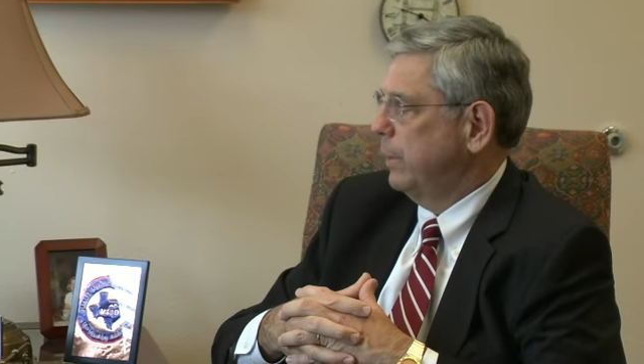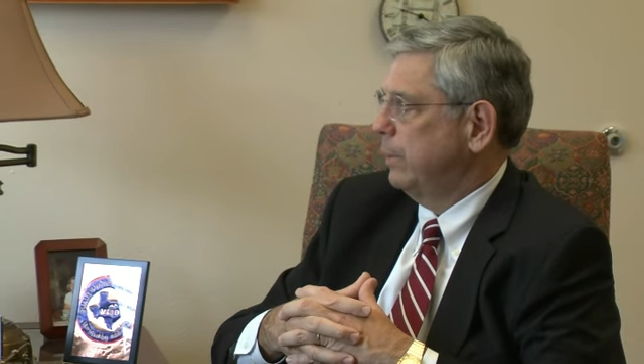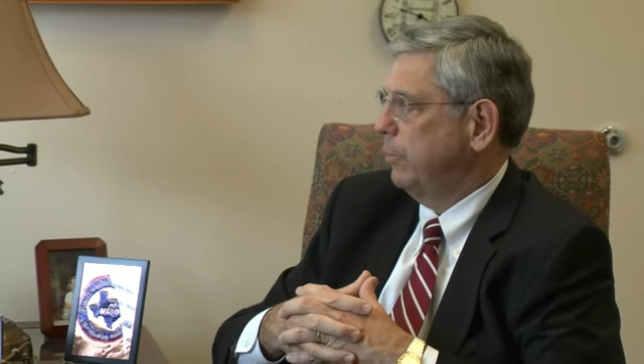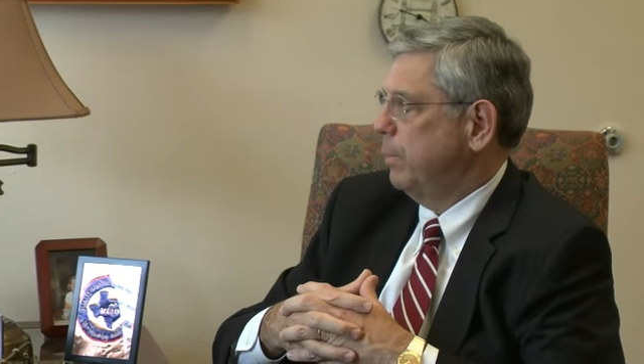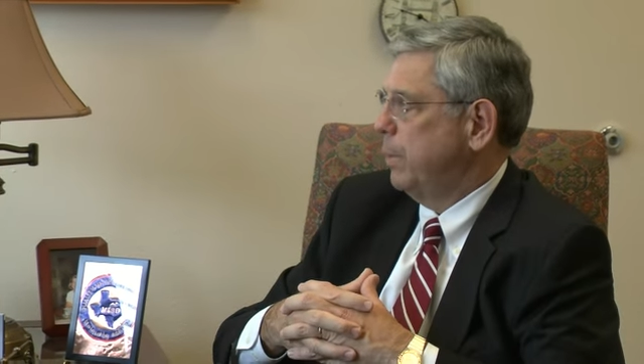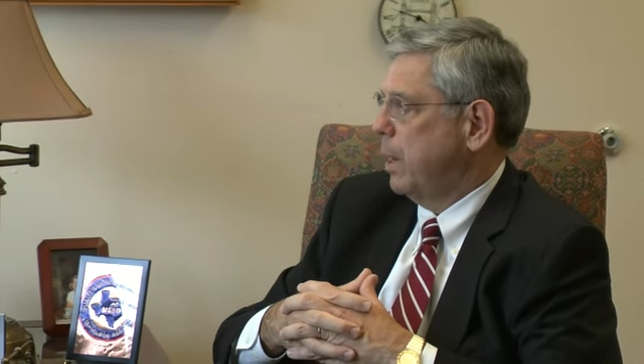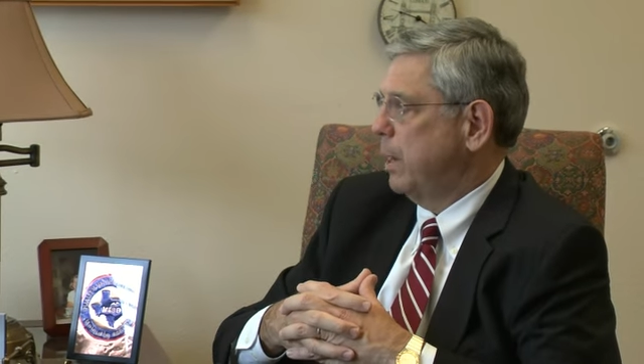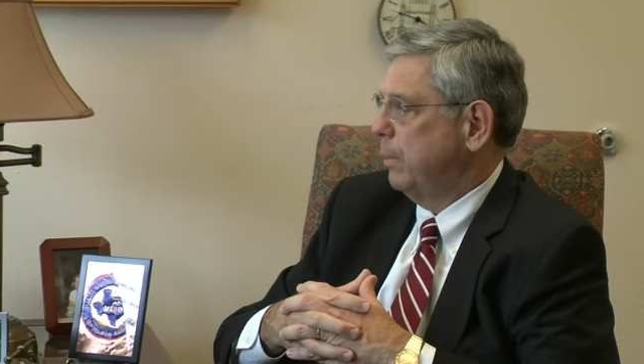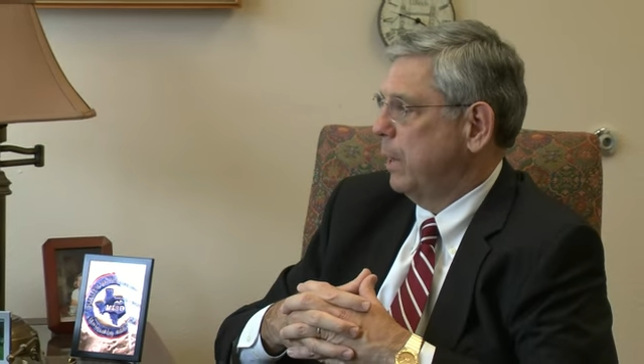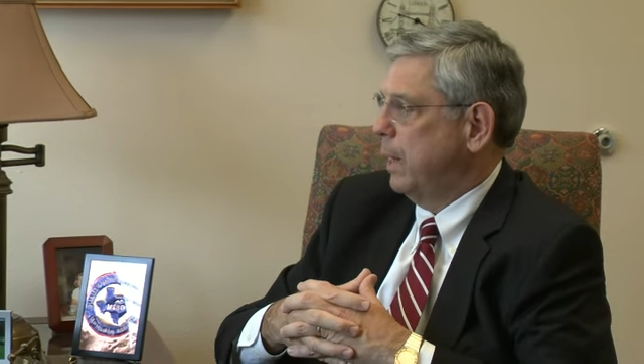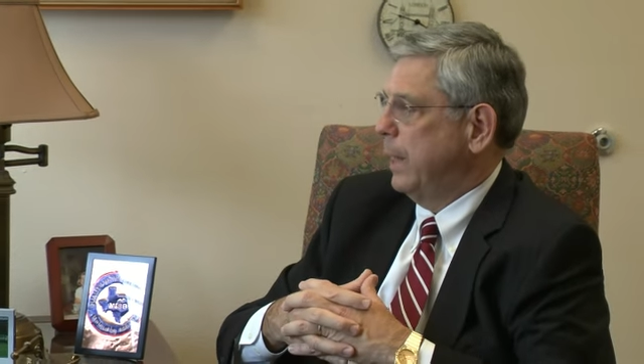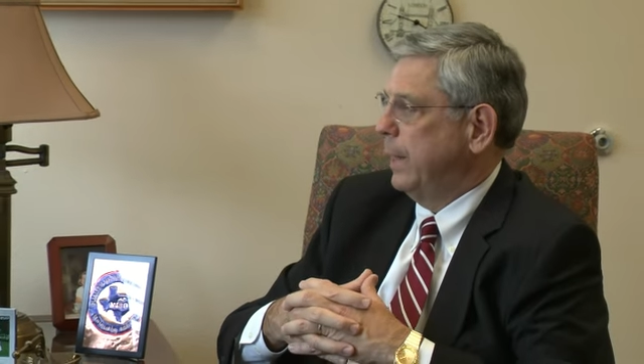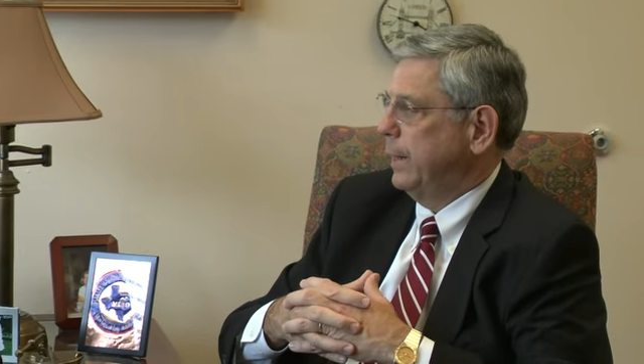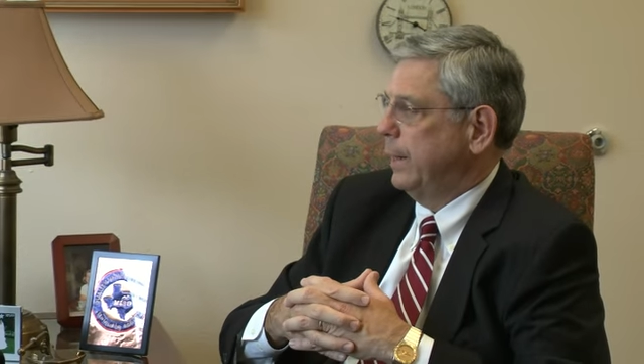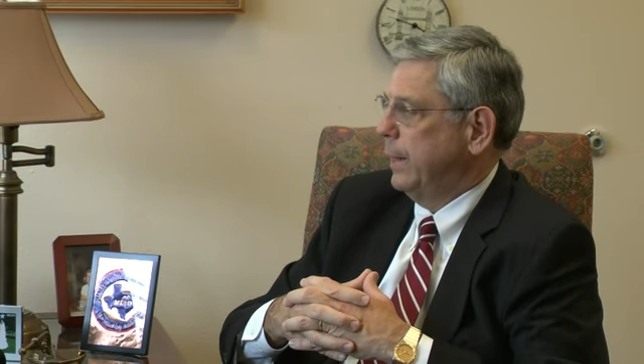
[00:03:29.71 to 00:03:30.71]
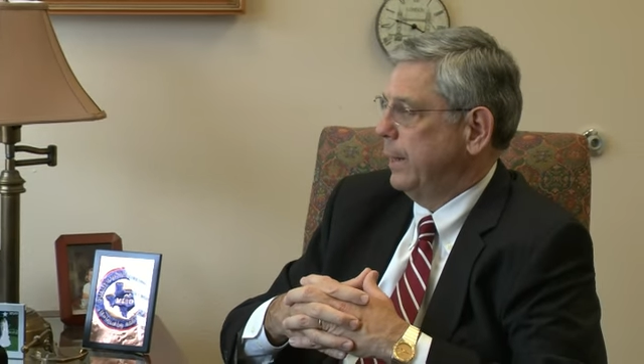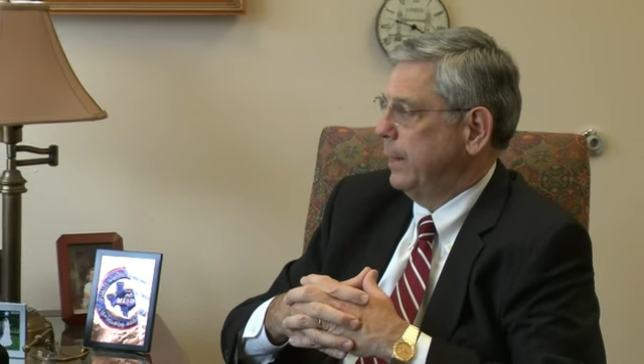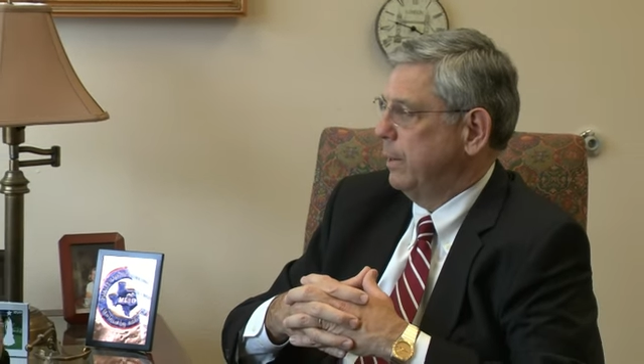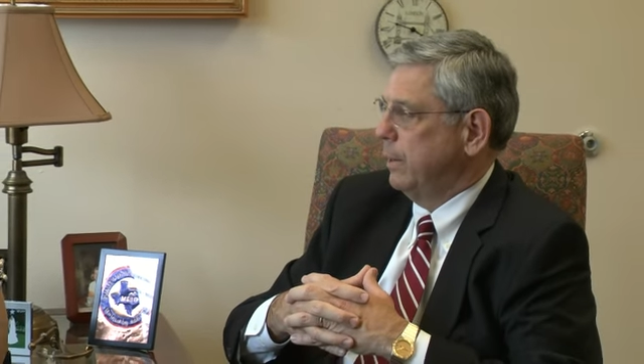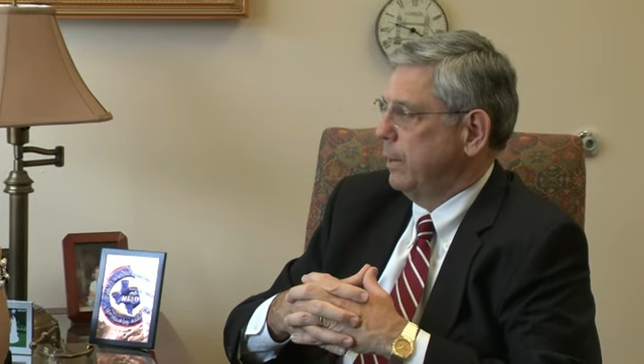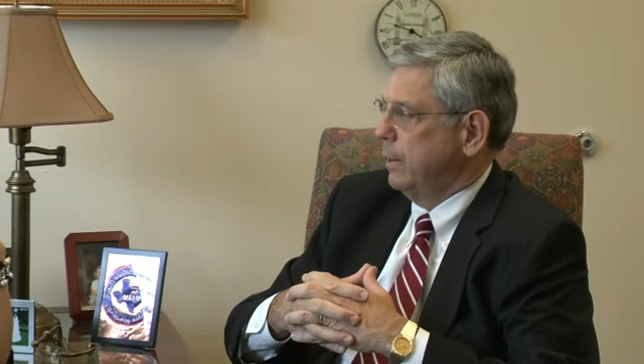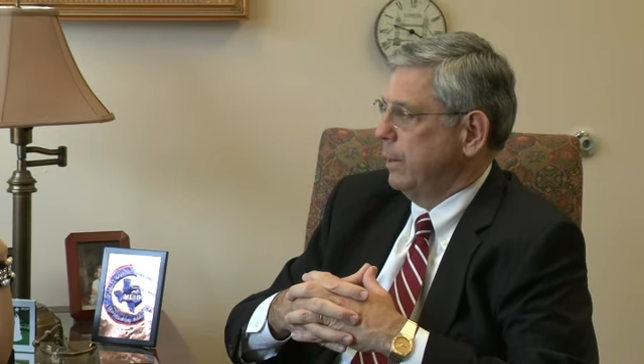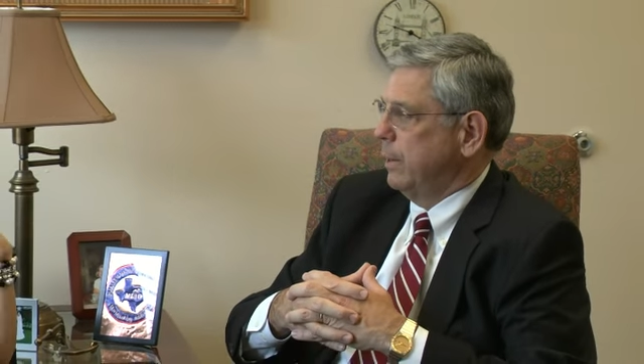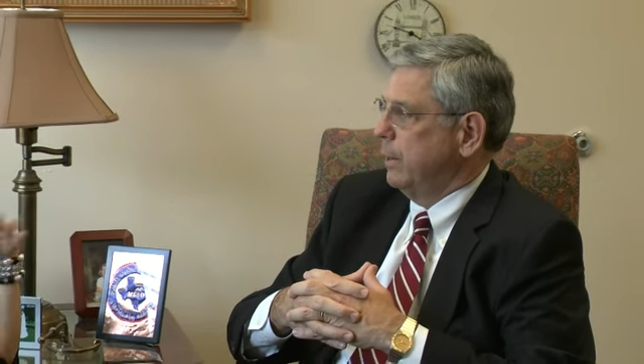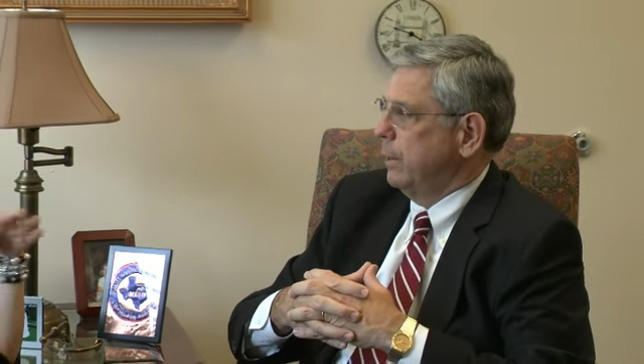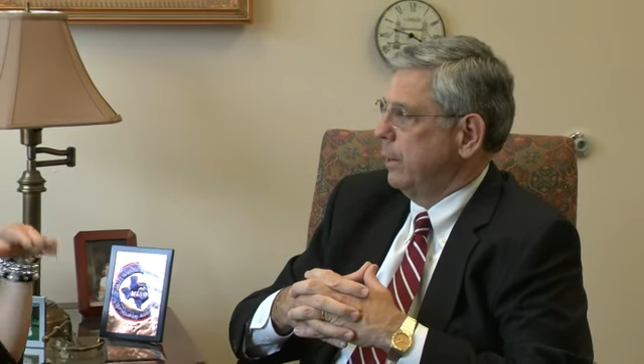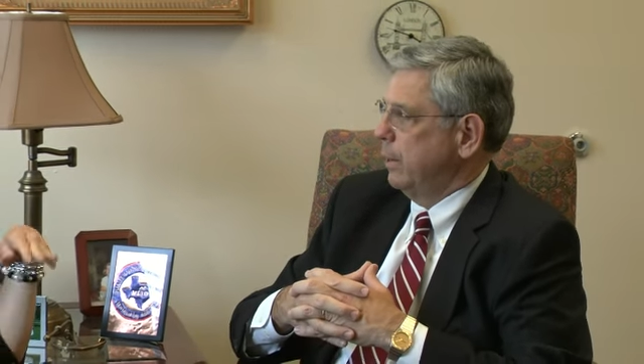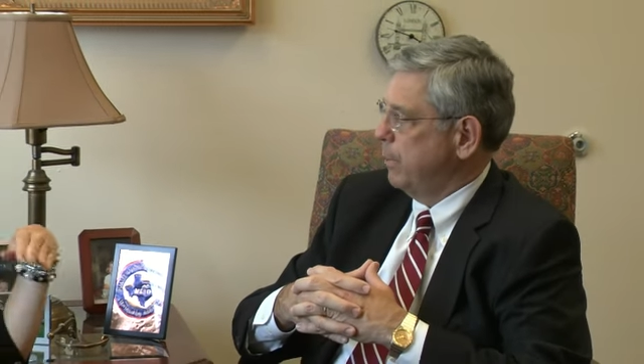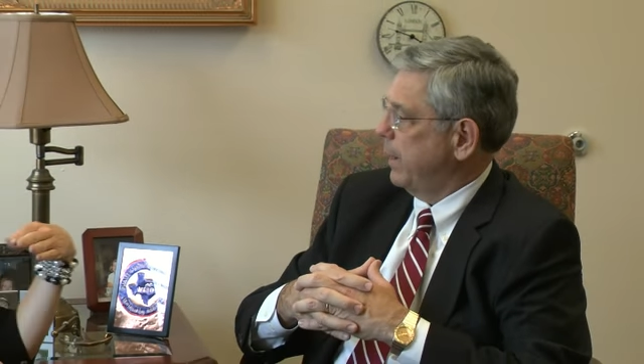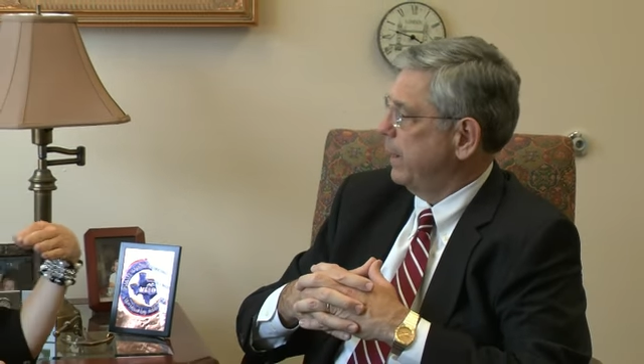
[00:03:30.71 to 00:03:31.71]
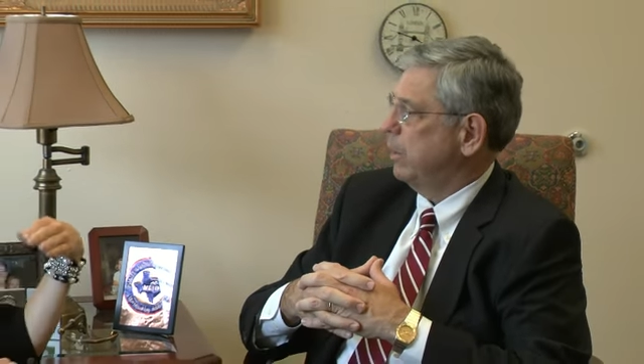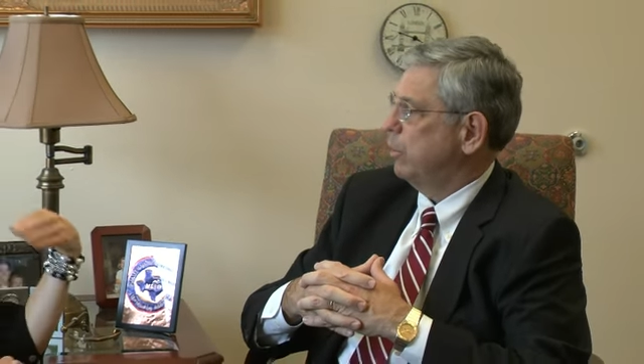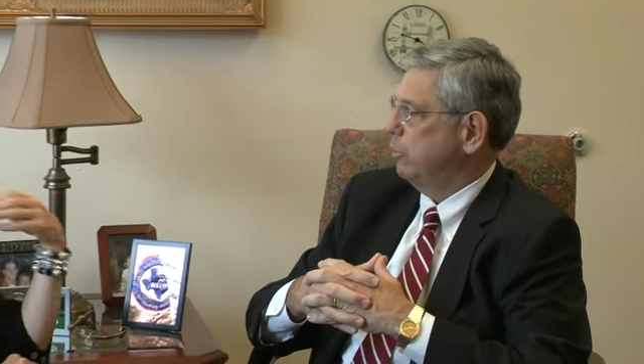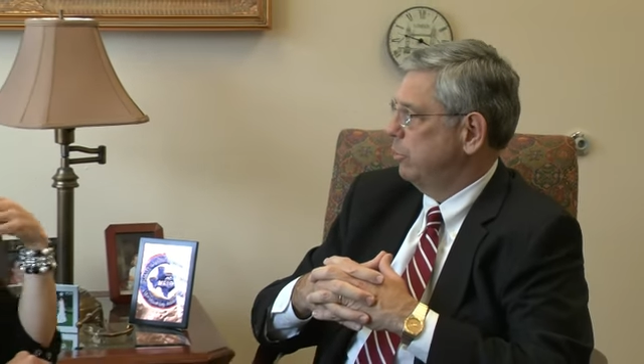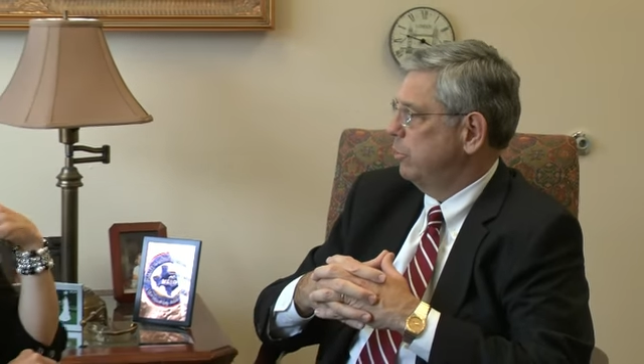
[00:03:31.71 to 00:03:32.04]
That's the bottom line, and make those